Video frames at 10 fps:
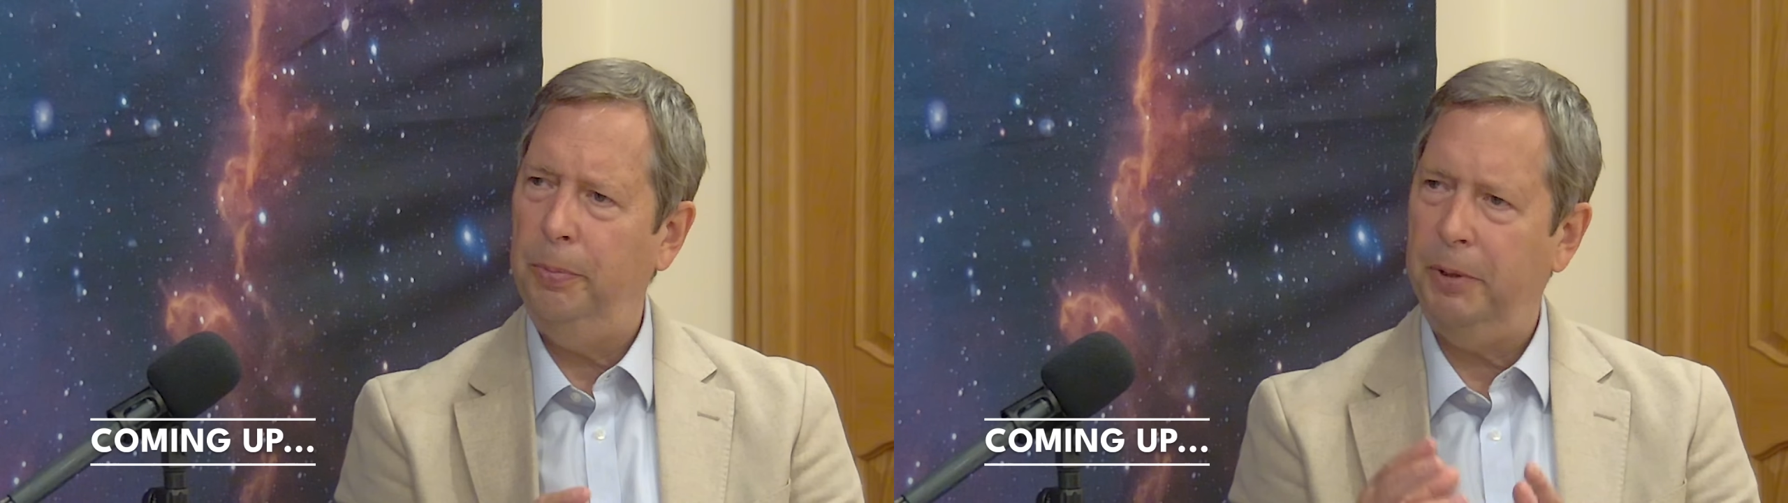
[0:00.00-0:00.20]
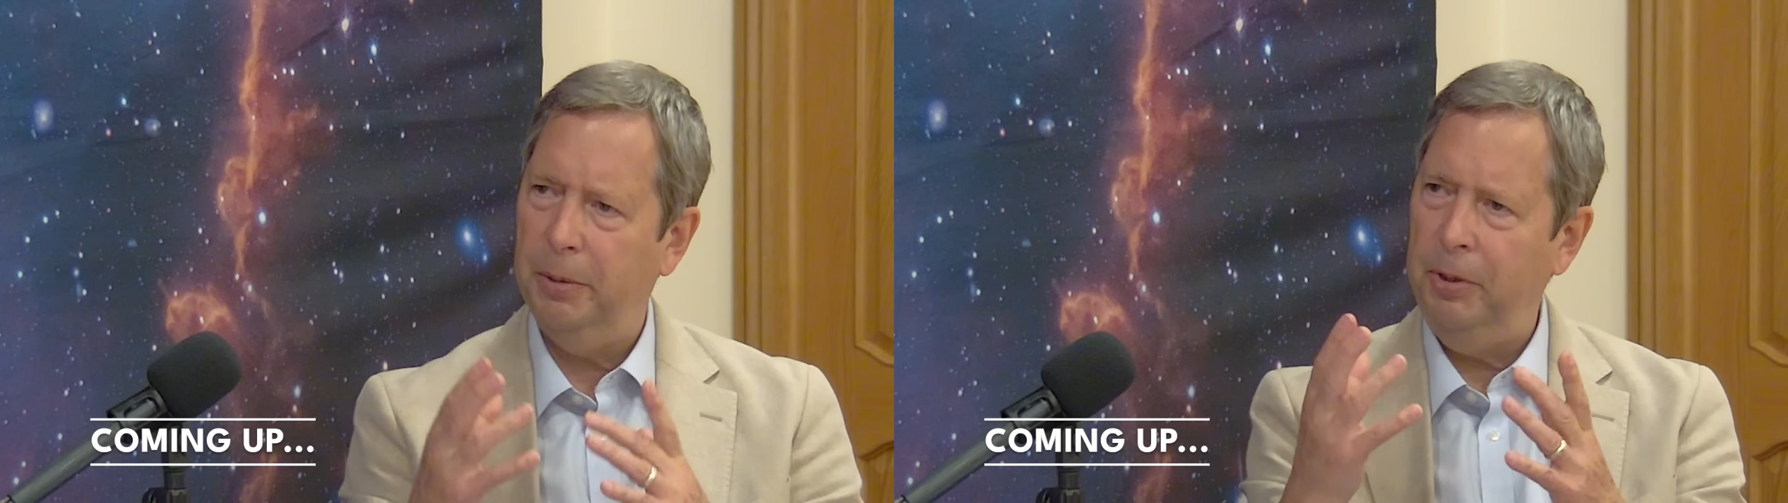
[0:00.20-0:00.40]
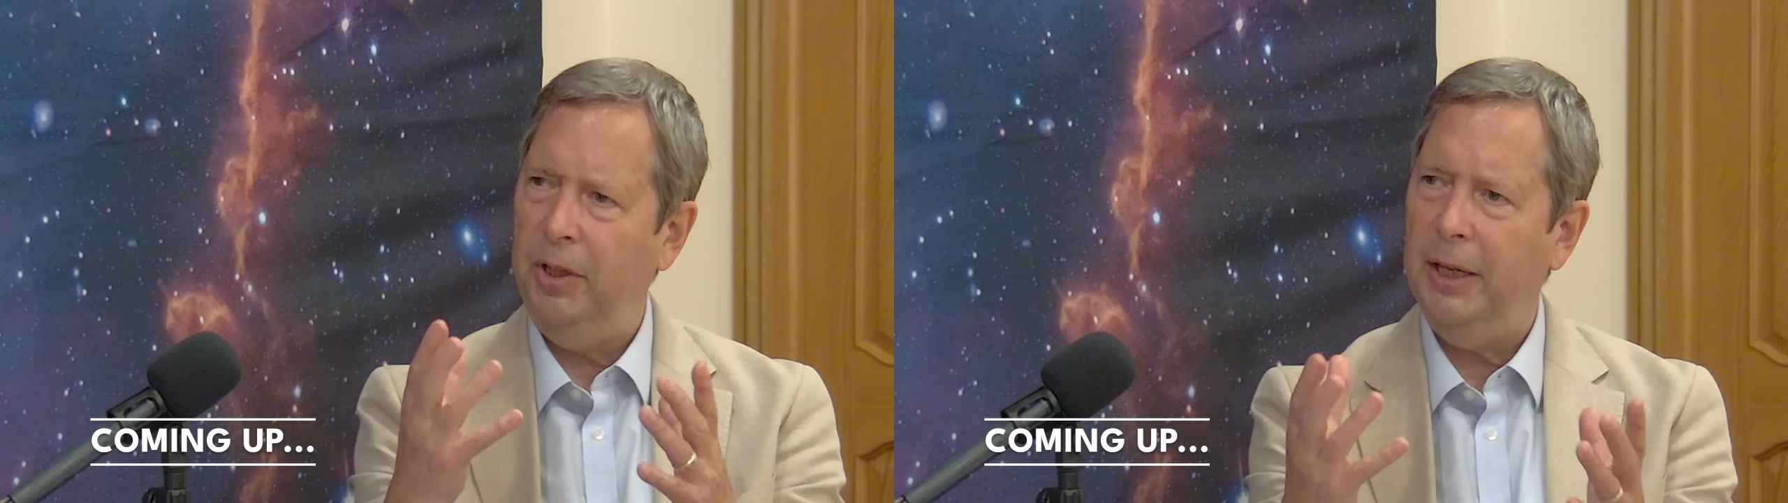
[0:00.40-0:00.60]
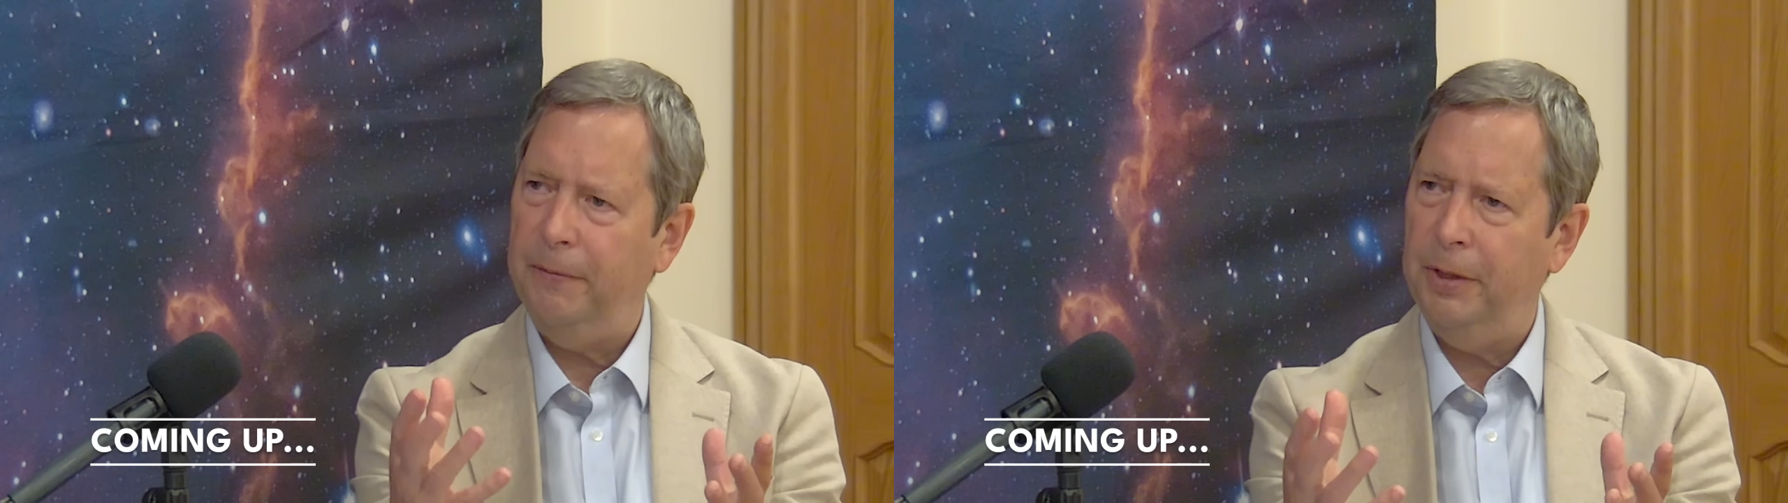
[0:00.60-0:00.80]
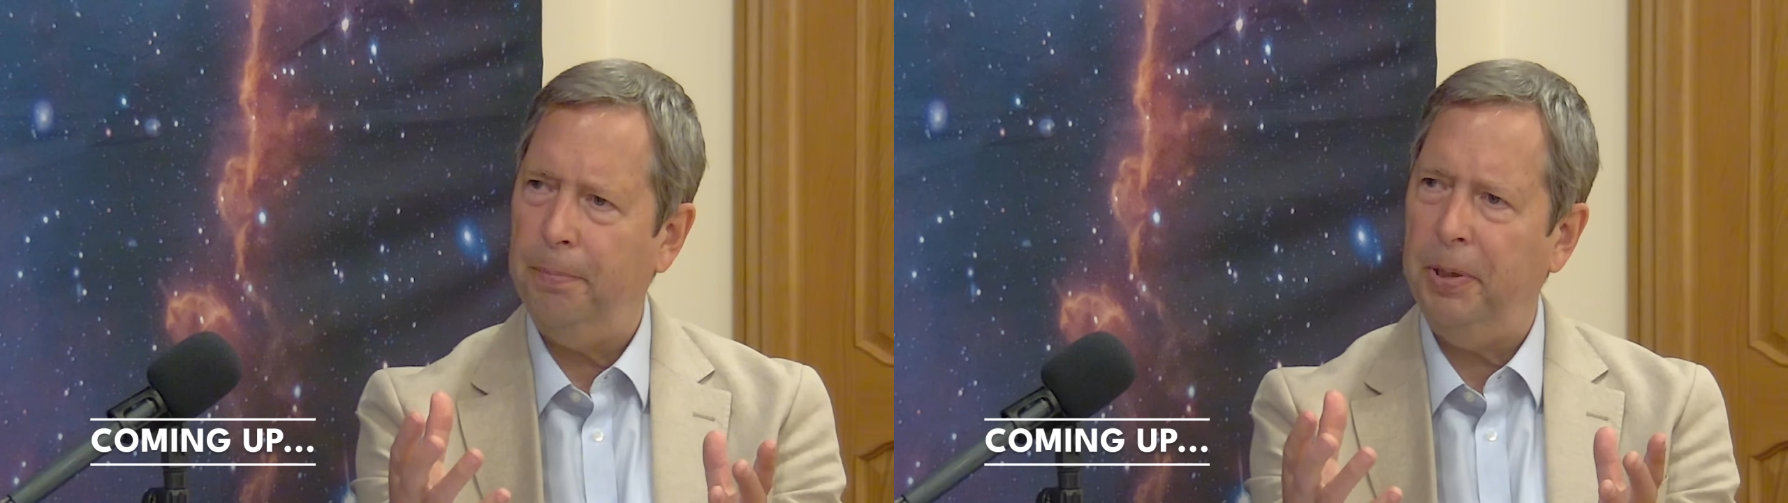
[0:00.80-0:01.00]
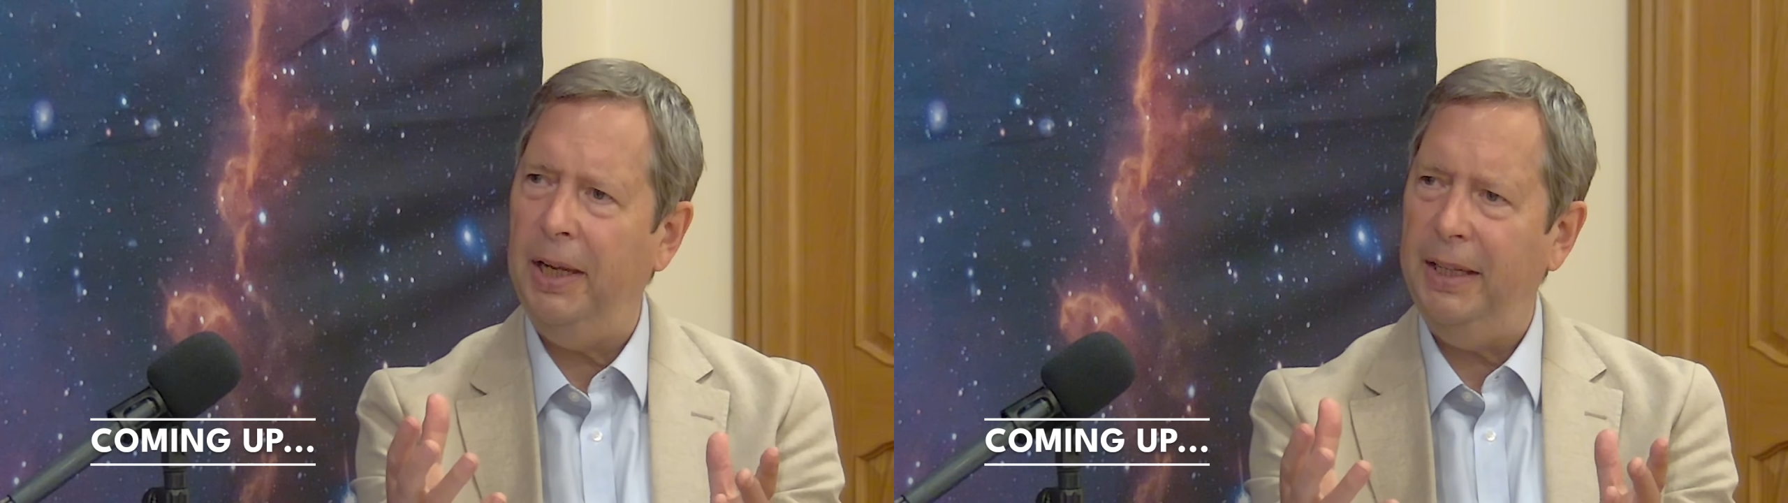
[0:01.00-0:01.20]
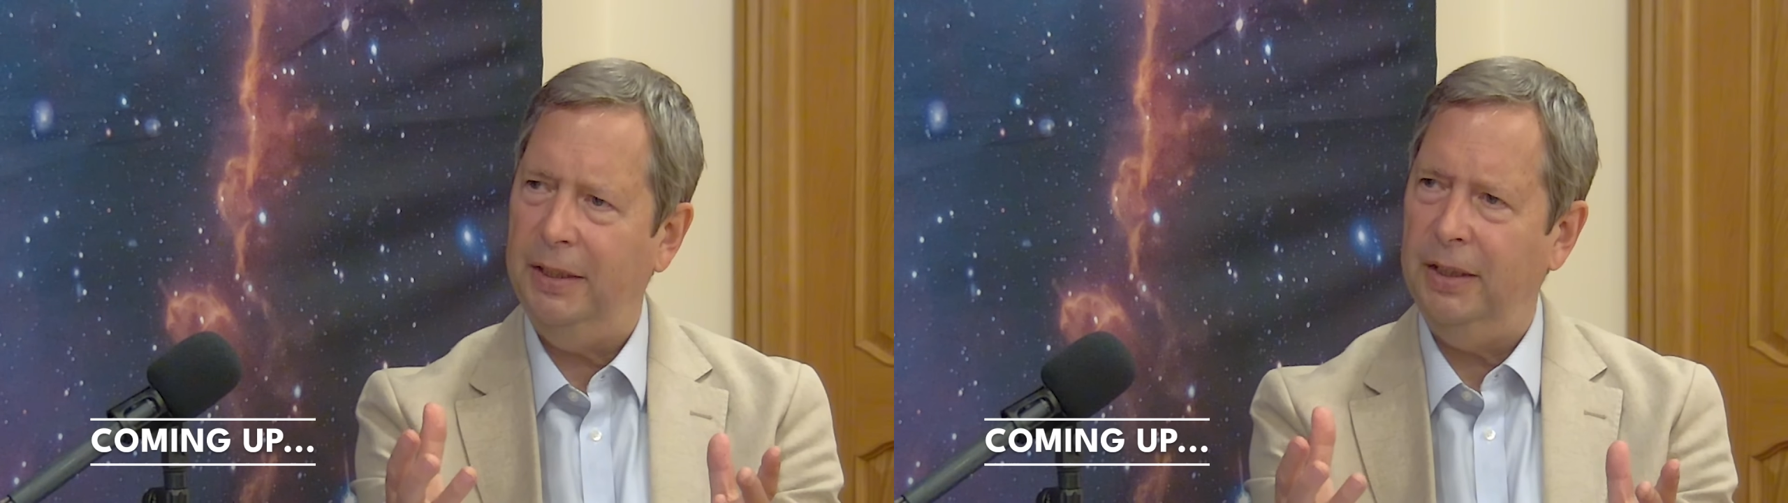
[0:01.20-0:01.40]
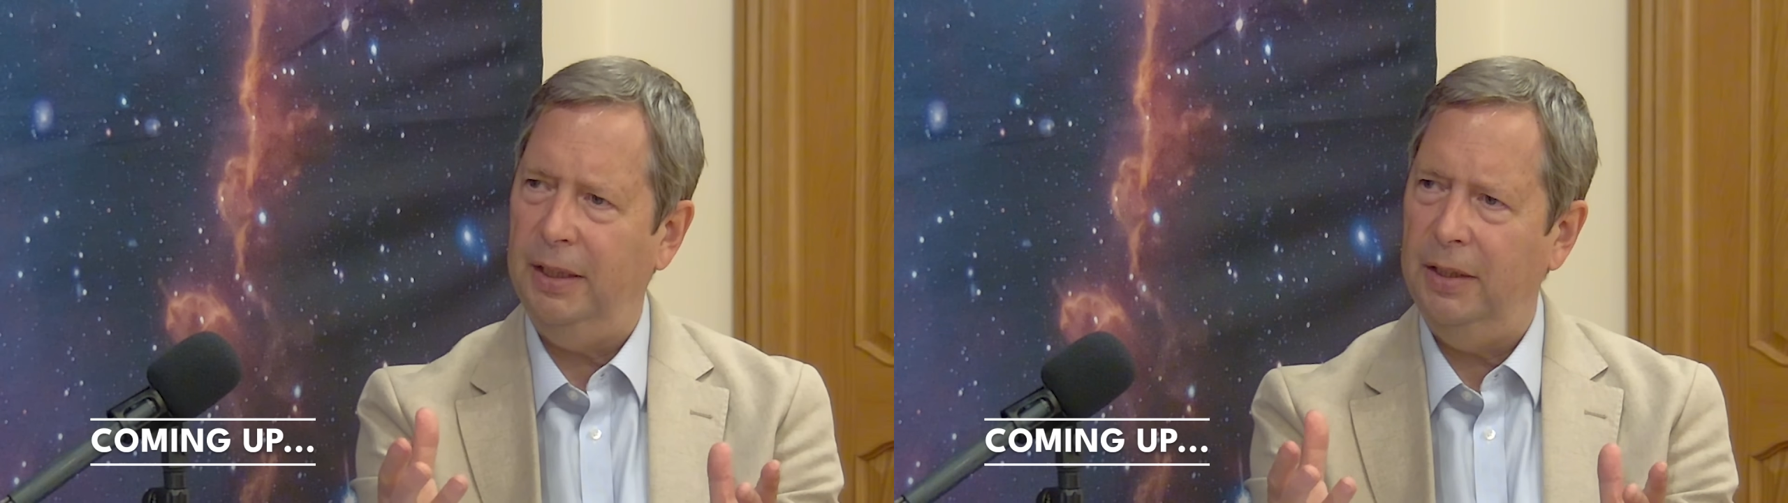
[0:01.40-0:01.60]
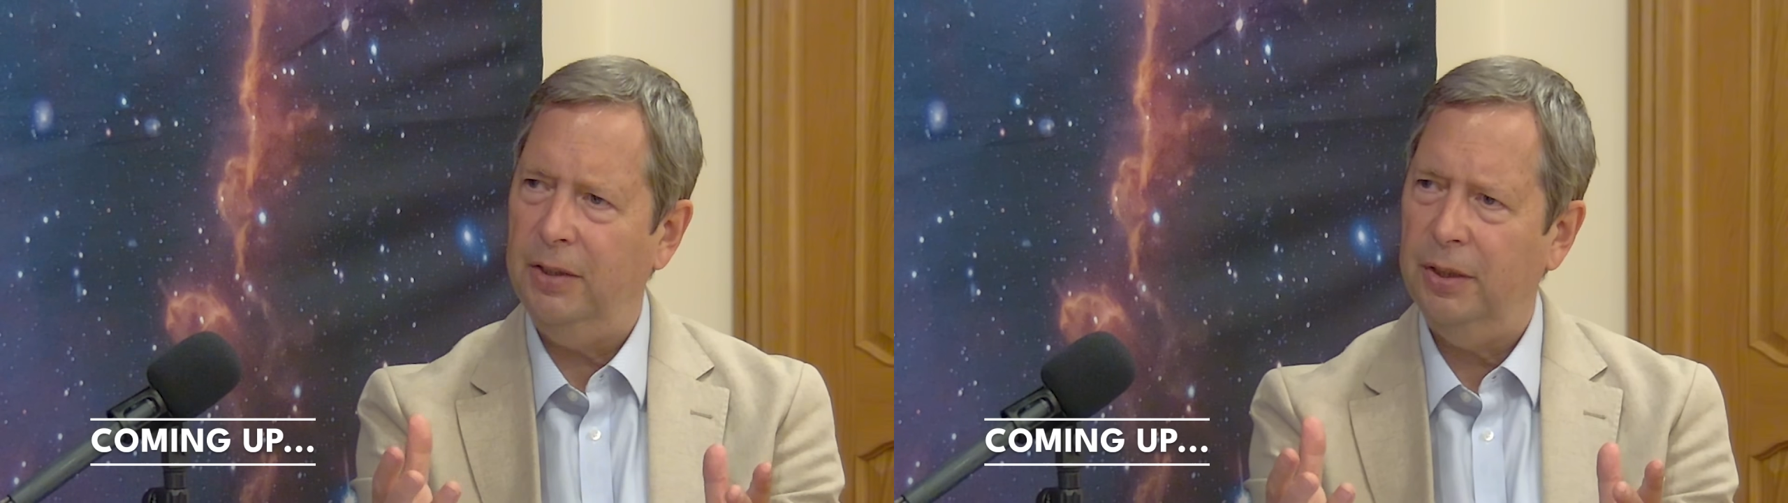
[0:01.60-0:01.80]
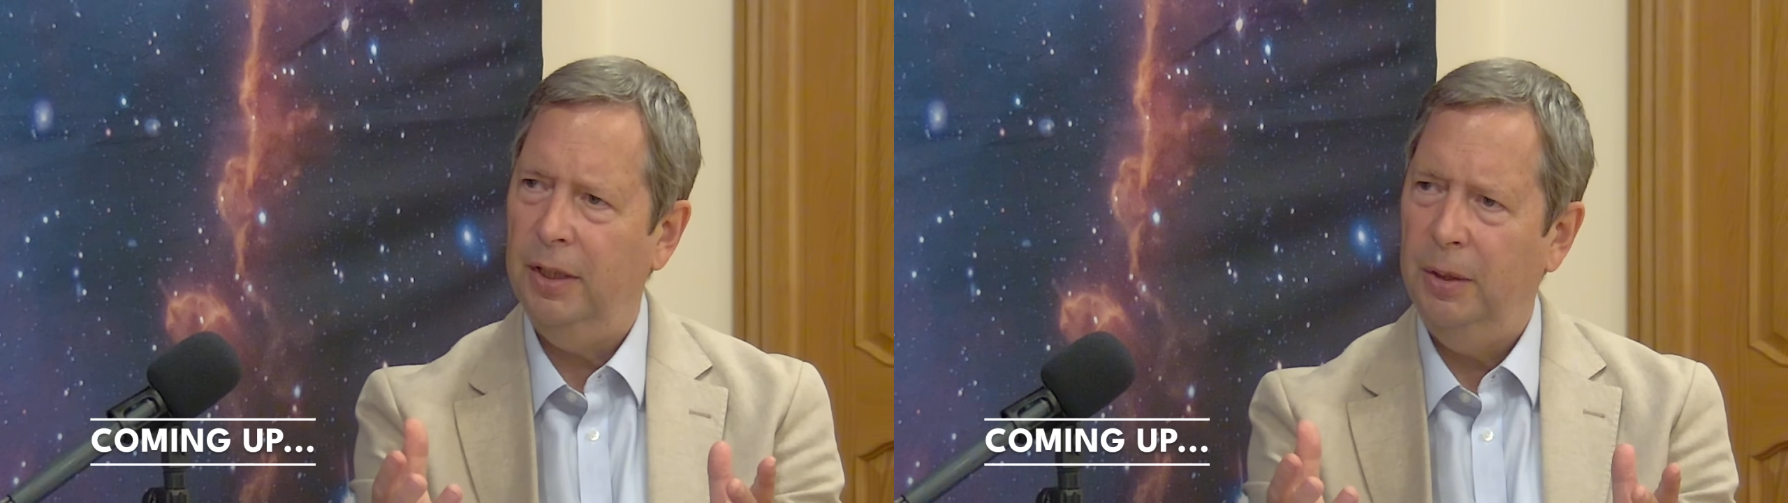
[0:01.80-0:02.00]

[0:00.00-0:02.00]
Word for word: communicate from the Pleiades